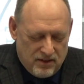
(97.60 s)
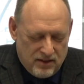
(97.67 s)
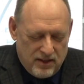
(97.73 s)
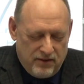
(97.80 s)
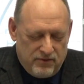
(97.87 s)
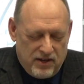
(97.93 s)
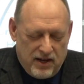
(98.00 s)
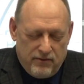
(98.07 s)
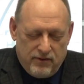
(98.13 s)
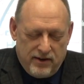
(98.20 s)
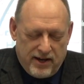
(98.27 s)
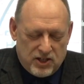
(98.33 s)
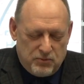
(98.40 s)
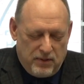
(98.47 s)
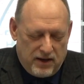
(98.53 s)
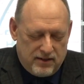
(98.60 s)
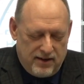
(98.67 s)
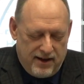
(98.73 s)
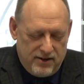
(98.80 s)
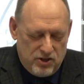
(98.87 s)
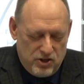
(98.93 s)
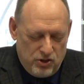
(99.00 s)
live to every
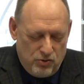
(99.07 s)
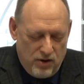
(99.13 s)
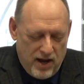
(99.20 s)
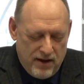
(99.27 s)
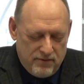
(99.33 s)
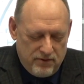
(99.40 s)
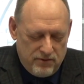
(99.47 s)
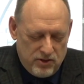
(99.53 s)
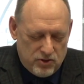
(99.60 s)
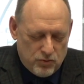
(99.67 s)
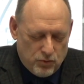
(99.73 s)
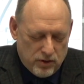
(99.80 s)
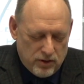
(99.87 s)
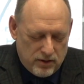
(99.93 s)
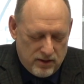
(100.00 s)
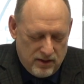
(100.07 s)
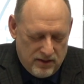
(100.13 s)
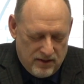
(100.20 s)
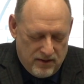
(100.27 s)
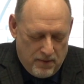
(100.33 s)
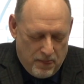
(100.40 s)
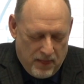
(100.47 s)
expectation you have of this work.
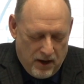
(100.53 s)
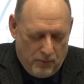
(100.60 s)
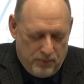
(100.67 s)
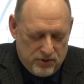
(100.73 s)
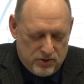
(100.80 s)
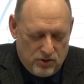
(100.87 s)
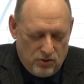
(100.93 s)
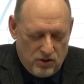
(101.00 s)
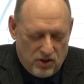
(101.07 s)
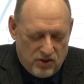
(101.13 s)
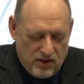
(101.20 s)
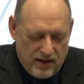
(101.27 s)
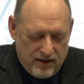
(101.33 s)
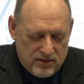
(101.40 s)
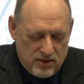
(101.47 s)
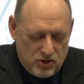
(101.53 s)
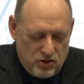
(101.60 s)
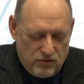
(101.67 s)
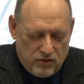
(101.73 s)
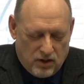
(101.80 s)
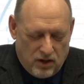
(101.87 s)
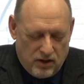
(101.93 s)
Help us do the things that
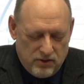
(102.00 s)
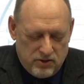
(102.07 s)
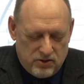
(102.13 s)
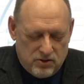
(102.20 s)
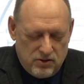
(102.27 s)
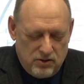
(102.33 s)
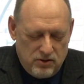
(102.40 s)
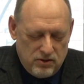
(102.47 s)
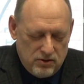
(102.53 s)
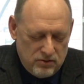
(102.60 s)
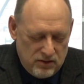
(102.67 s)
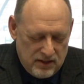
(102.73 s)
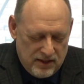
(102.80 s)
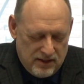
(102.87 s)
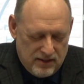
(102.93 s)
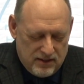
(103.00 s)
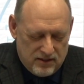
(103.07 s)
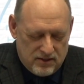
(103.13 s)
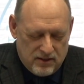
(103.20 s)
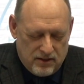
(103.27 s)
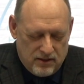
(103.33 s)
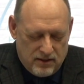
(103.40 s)
you've called us to do.
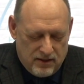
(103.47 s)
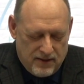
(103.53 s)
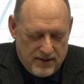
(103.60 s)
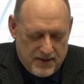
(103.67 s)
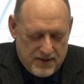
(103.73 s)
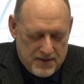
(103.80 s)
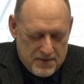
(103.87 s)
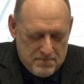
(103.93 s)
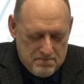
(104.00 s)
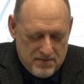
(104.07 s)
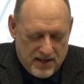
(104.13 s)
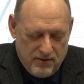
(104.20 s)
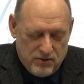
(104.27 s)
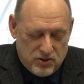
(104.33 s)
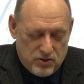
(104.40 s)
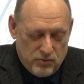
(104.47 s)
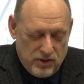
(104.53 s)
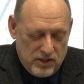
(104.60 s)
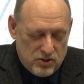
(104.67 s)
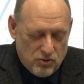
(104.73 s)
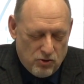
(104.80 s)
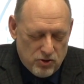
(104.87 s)
Send, um, give us the
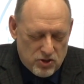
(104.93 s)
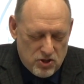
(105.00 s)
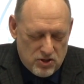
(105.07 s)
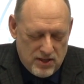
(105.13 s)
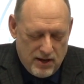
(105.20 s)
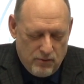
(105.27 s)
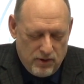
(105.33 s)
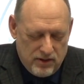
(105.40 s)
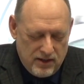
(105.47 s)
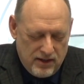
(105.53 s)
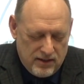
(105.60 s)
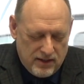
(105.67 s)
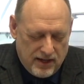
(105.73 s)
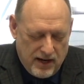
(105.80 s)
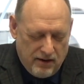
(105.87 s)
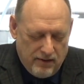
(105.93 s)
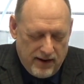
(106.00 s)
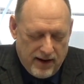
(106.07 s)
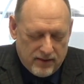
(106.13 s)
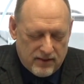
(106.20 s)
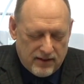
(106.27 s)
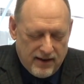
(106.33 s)
resources that we need to carry
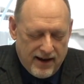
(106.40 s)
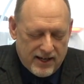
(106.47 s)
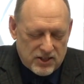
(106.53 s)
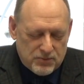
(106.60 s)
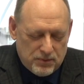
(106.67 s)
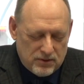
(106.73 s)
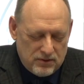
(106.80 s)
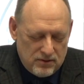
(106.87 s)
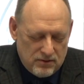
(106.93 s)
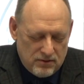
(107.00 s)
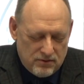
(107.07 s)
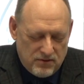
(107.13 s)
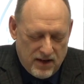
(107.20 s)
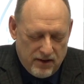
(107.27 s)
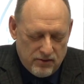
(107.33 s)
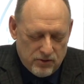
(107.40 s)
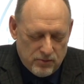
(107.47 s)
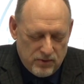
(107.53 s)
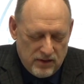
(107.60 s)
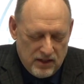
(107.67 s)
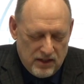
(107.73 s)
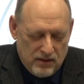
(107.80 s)
out the gospel. Father,
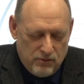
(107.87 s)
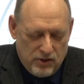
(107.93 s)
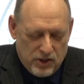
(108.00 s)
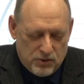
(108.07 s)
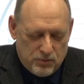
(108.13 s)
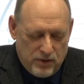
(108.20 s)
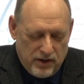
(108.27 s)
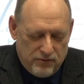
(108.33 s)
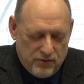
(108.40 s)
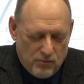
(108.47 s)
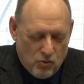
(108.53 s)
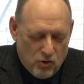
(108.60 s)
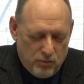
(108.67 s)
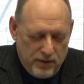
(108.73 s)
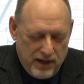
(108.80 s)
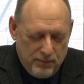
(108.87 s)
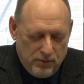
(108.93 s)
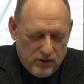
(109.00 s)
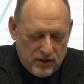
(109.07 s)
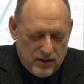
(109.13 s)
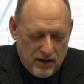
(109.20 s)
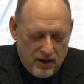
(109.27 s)
we just pray for more
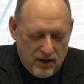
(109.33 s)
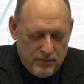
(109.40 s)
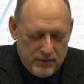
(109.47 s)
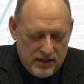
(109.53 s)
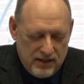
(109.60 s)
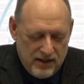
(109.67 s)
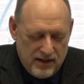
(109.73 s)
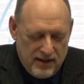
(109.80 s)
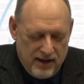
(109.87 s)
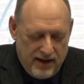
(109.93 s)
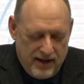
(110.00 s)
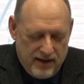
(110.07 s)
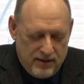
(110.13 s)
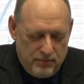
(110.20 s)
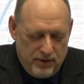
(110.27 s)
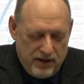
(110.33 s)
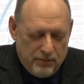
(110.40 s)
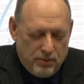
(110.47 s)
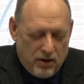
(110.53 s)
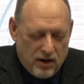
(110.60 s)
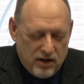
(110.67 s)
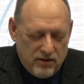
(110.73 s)
people to come and, and be a
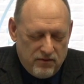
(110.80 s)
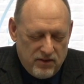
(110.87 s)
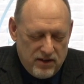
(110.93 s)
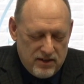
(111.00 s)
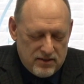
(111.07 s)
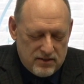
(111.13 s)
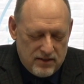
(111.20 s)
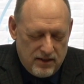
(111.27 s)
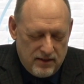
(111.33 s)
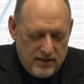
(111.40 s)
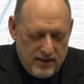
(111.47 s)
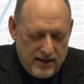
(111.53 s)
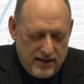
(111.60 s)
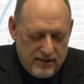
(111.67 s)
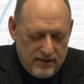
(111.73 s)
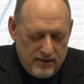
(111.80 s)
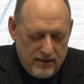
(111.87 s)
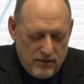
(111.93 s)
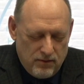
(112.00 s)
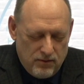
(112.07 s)
part of this, that, that